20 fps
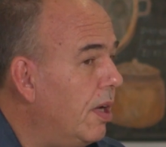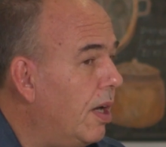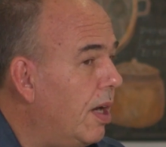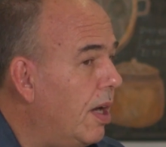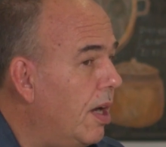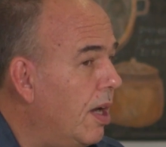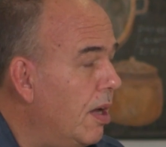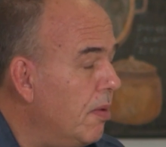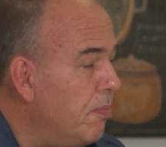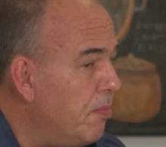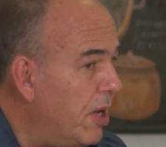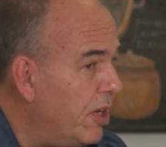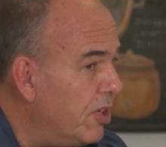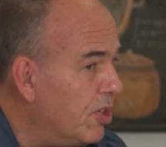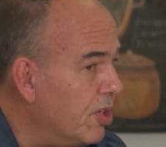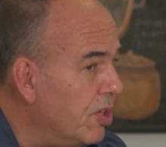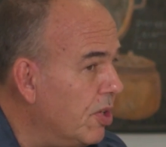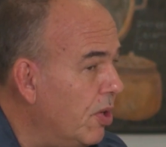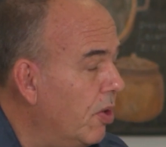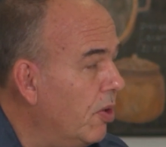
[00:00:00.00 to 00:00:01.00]
I
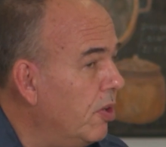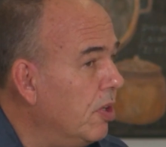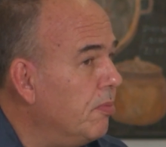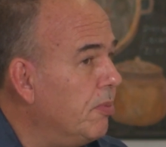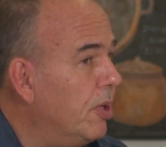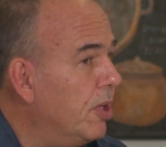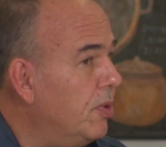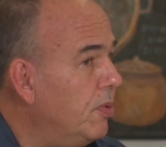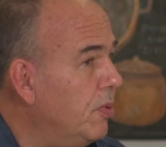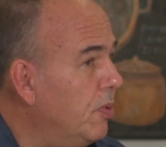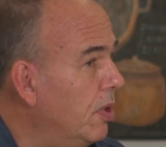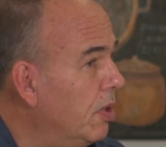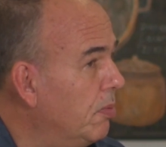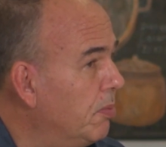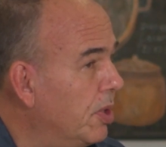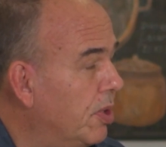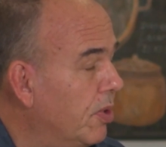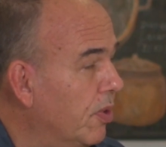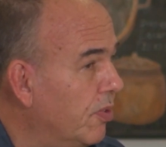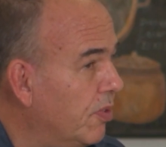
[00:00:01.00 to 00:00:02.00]
mentioned learning by doing
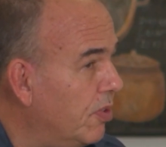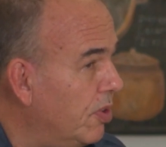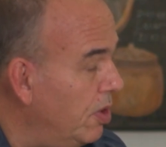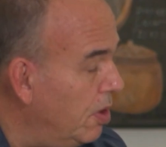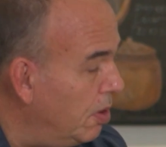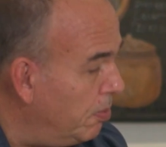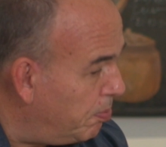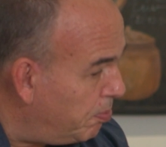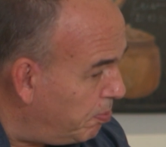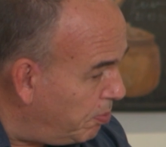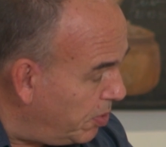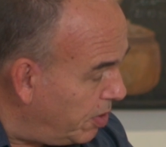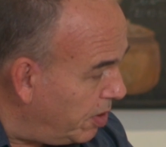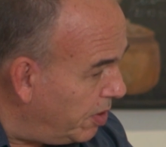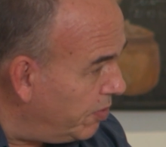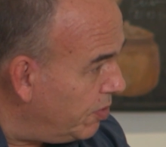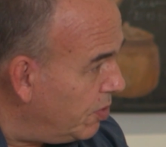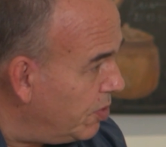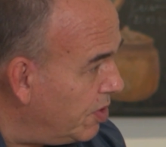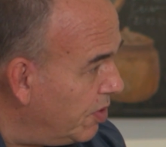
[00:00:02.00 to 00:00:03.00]
because Reap,
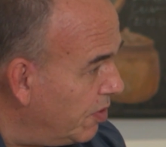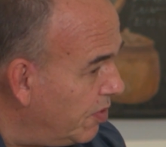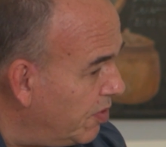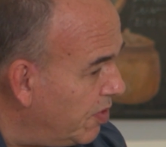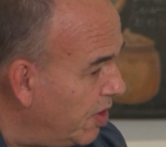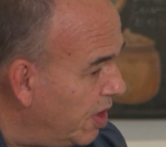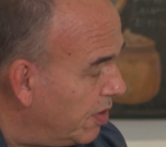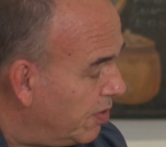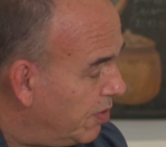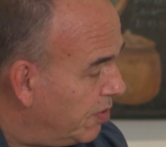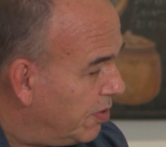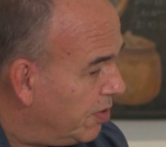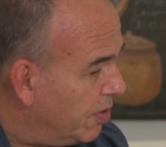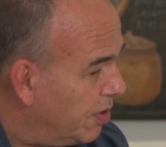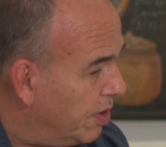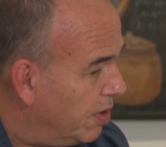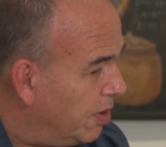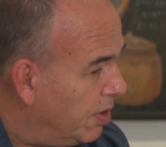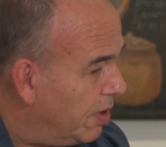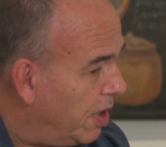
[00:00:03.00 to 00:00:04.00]
as you just said,
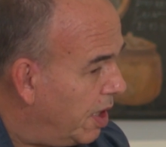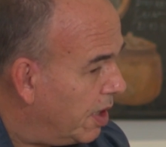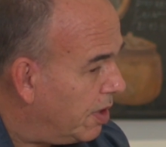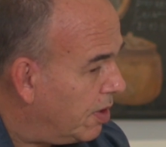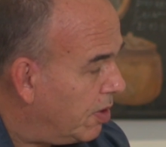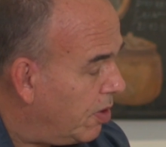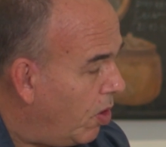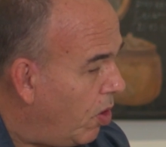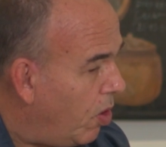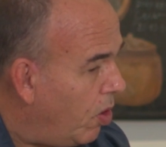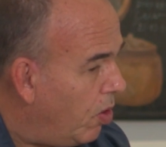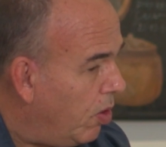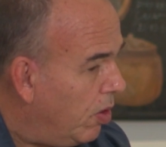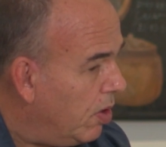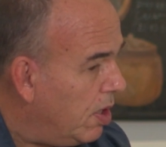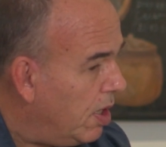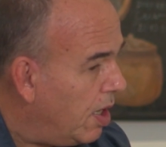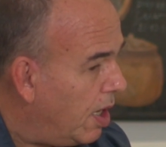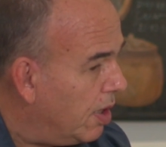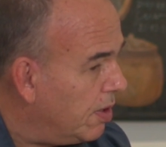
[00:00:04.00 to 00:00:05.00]
like
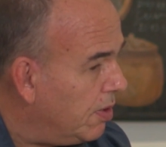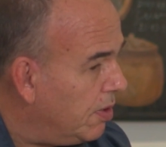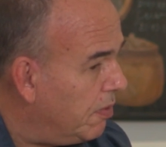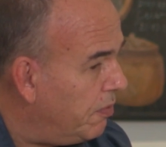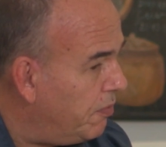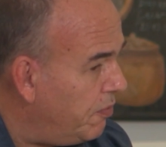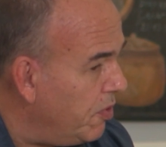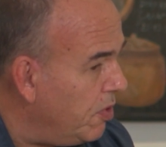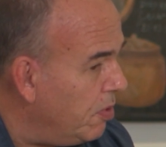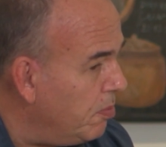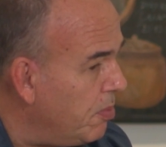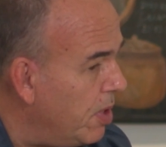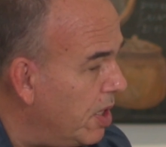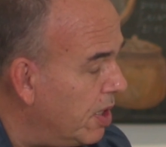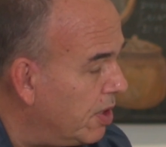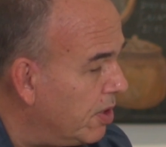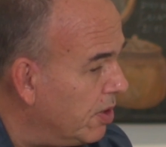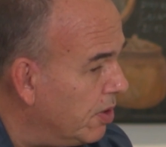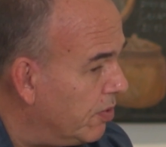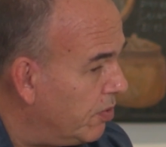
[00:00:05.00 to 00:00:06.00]
all other
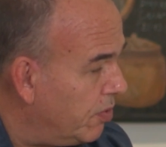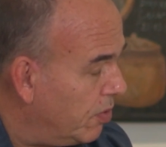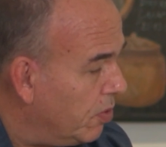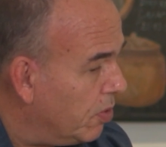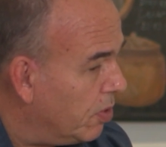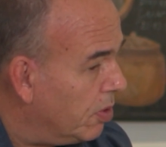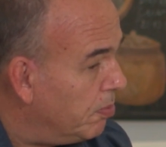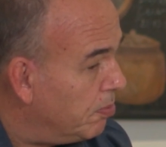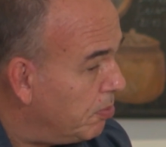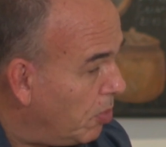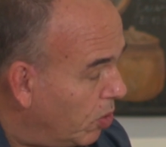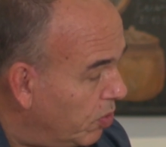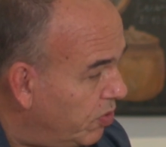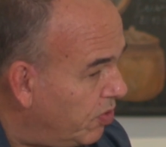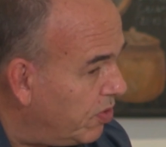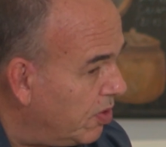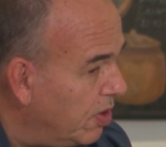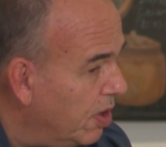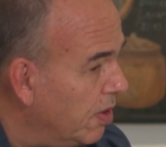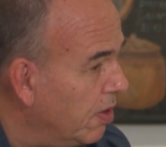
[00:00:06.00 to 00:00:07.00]
filmmakers or
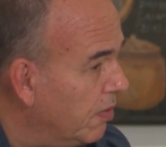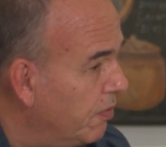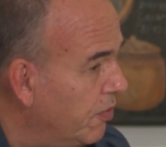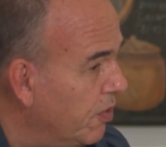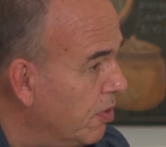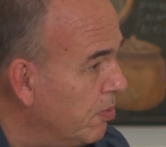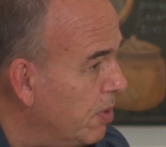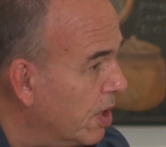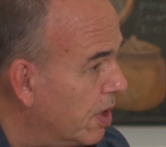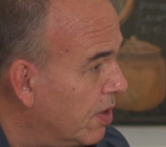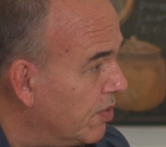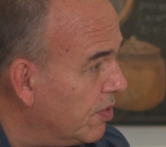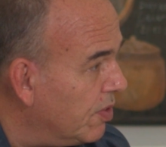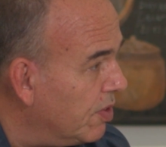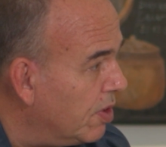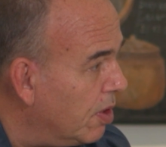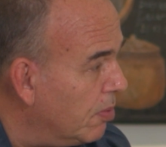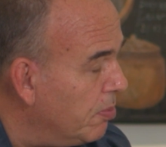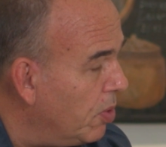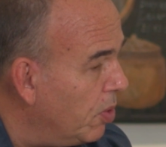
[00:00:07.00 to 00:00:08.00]
most other filmmakers
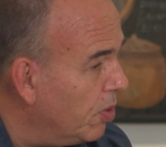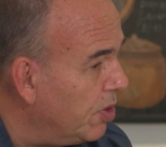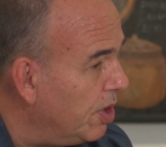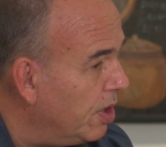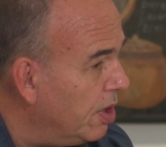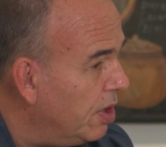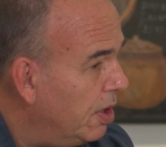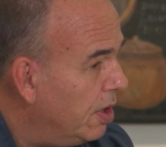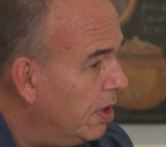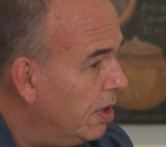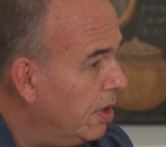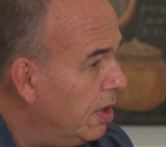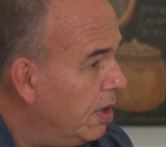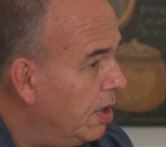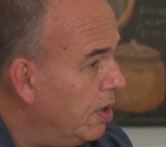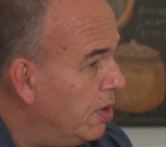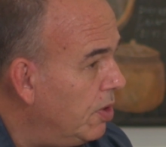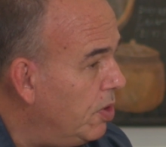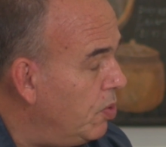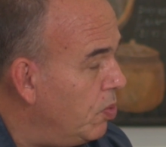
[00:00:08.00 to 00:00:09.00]
in Cambodia,
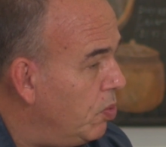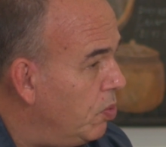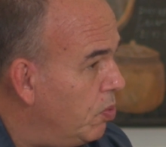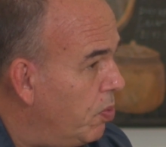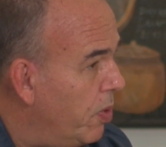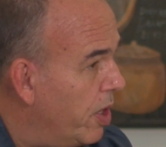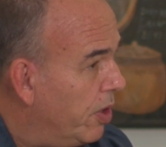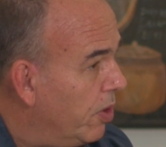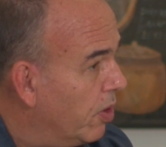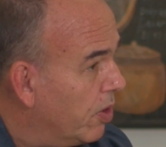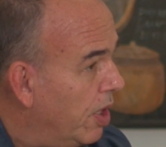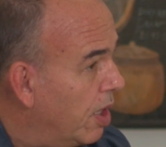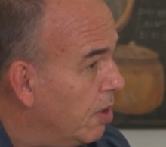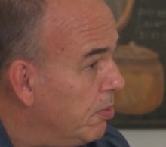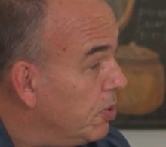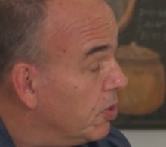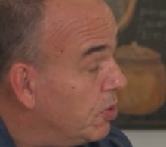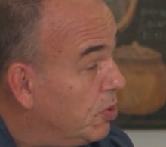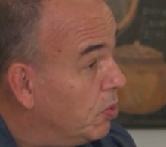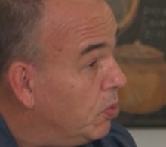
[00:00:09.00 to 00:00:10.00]
you were not
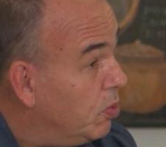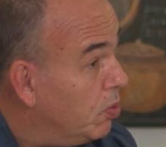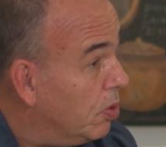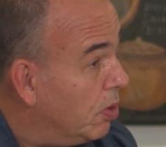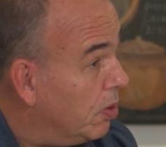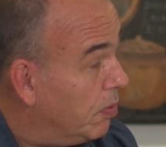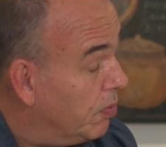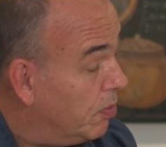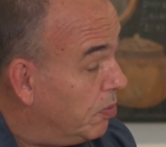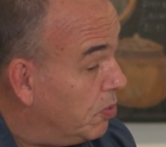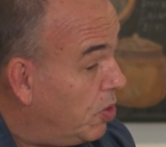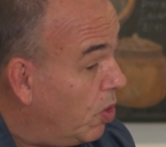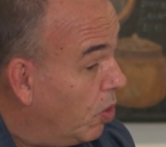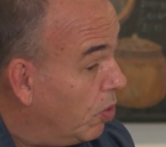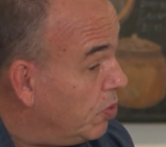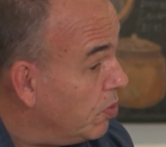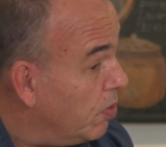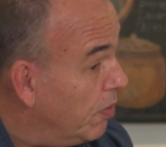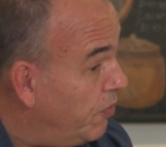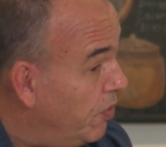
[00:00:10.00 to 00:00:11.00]
able to go
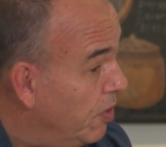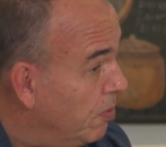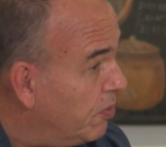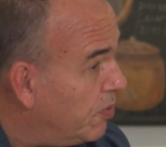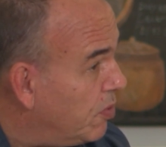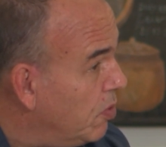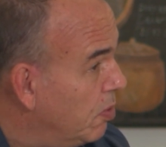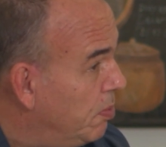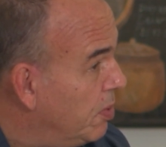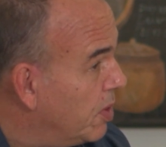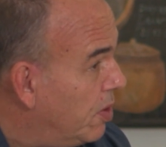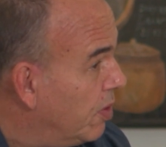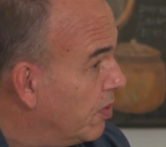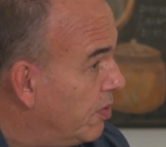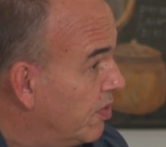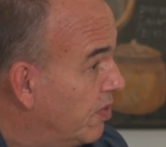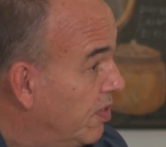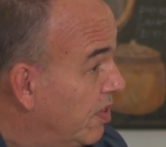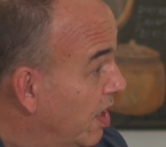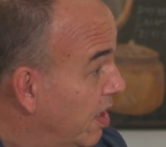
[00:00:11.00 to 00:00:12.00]
to a film school
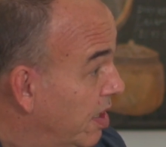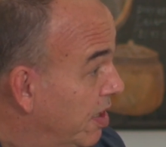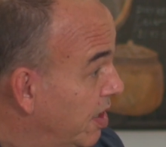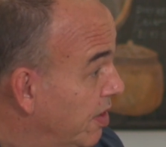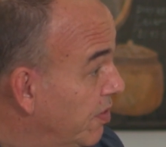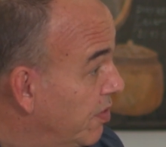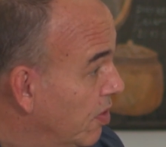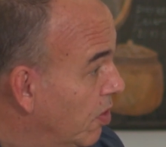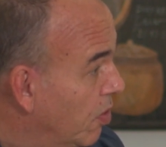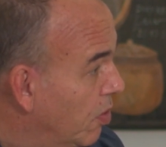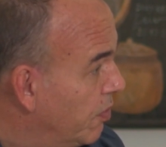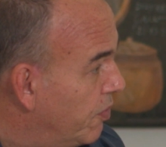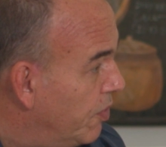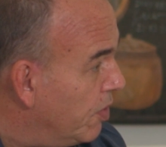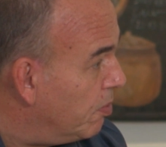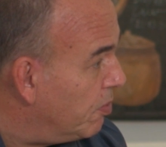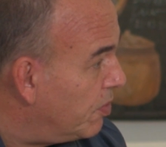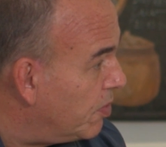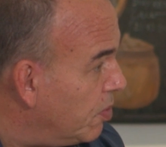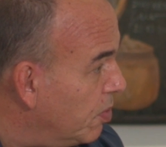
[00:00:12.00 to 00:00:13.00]
because there is no
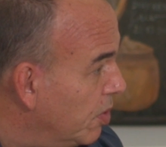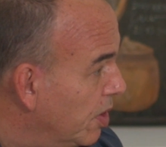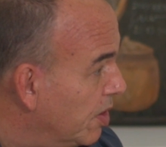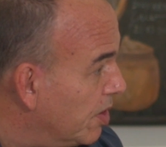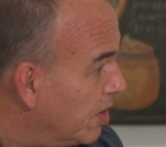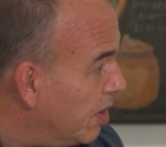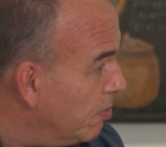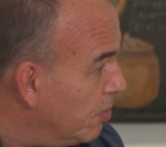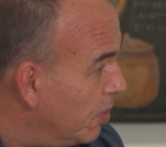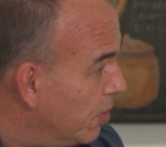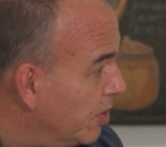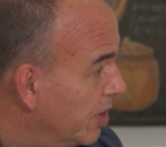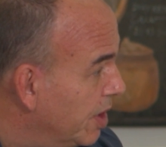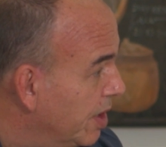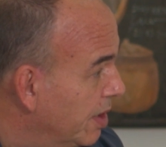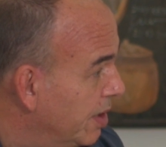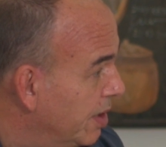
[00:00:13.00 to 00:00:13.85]
film school in Cambodia.